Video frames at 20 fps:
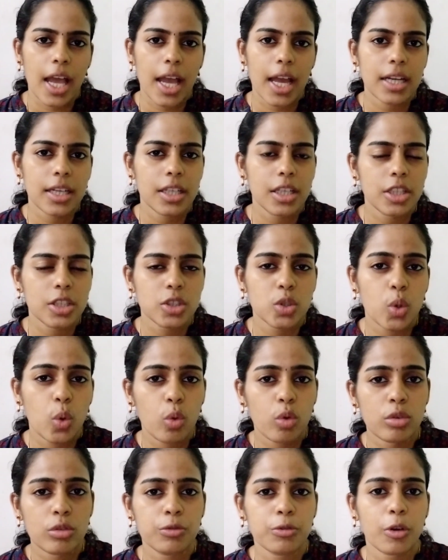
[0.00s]
and he is
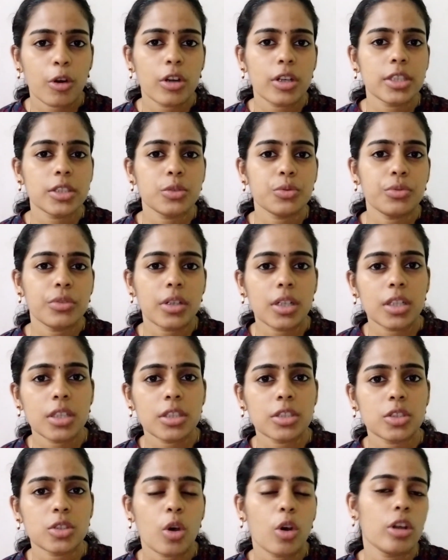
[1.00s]
known for his
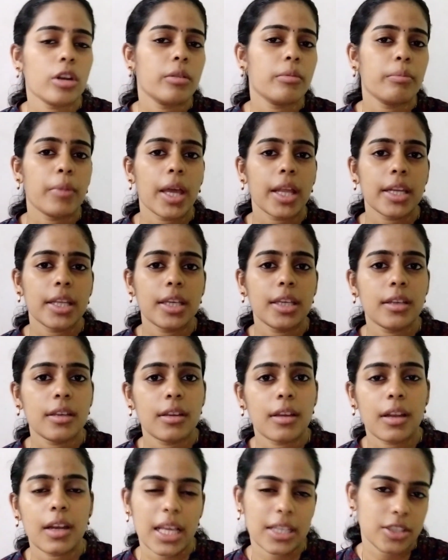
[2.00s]
works on
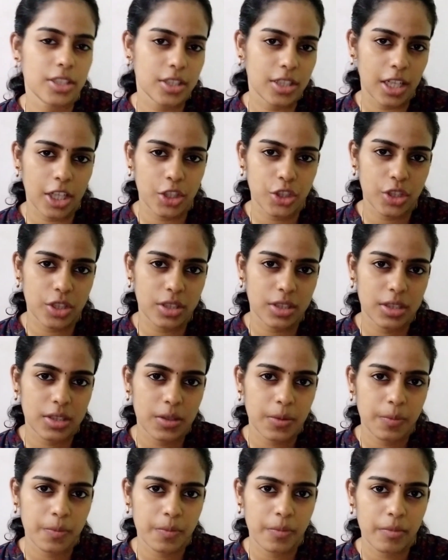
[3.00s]
many
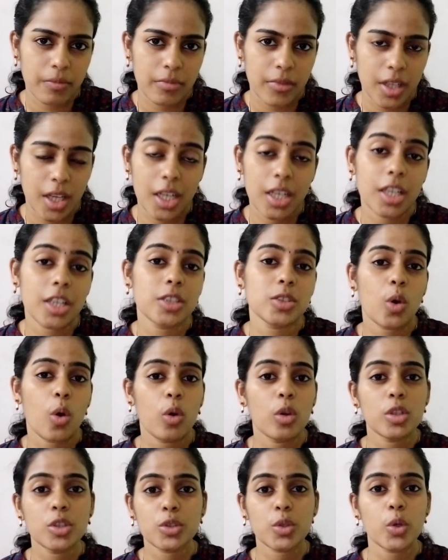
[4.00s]
legislations, and he is
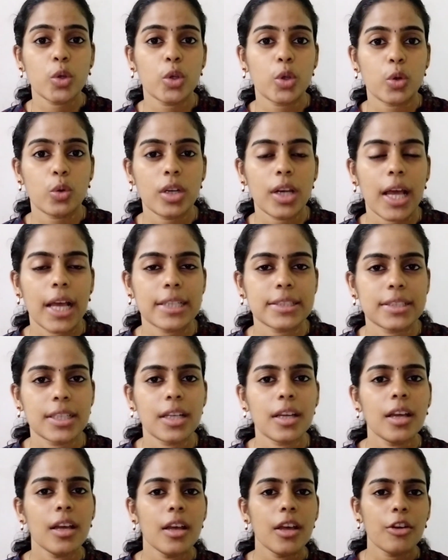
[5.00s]
also known as
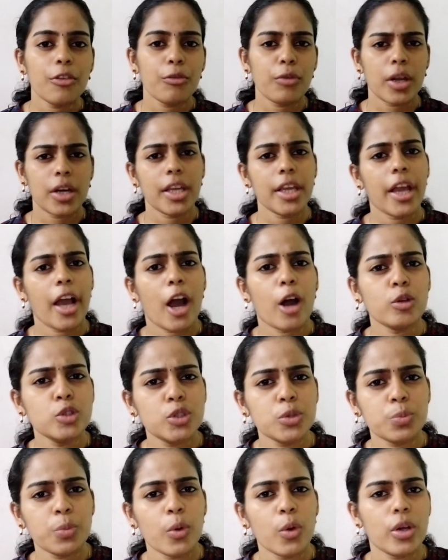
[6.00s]
a very
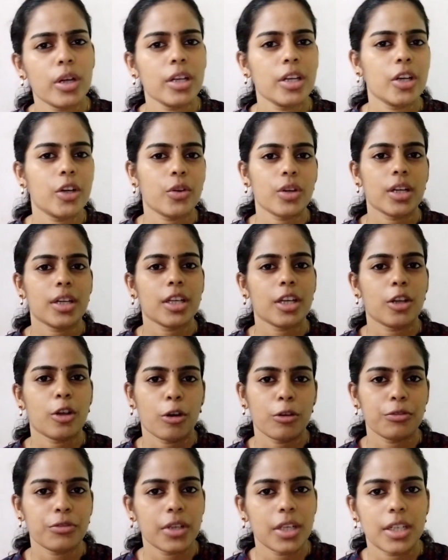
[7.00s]
outspoken critic
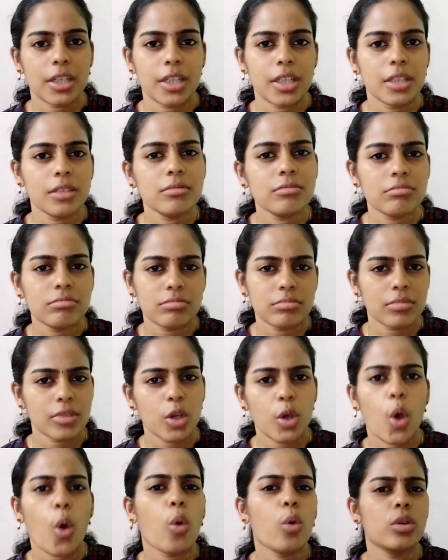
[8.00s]
of Indian
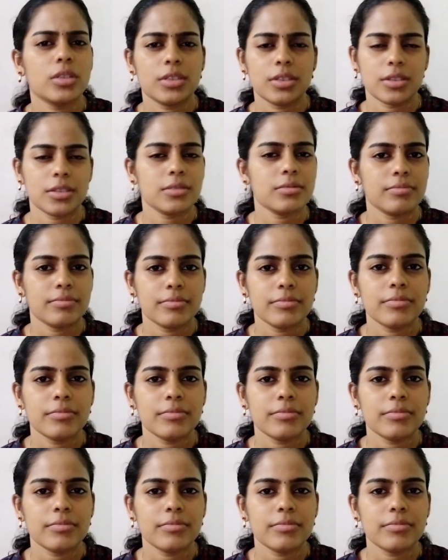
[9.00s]
courts.